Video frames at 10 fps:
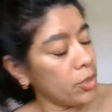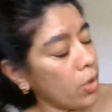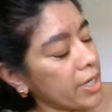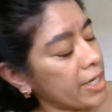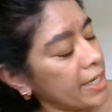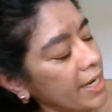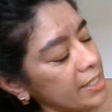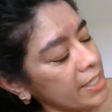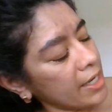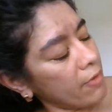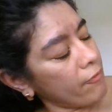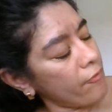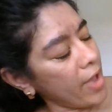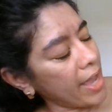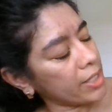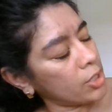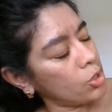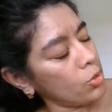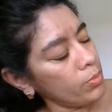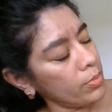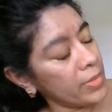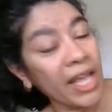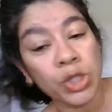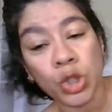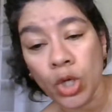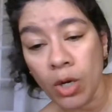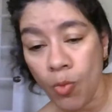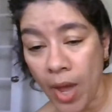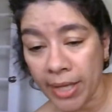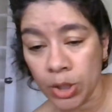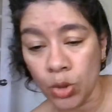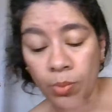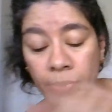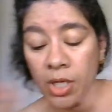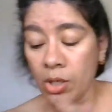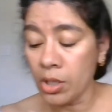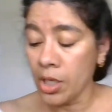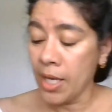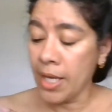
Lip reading: you're creating a vacuum, natural vacuum here,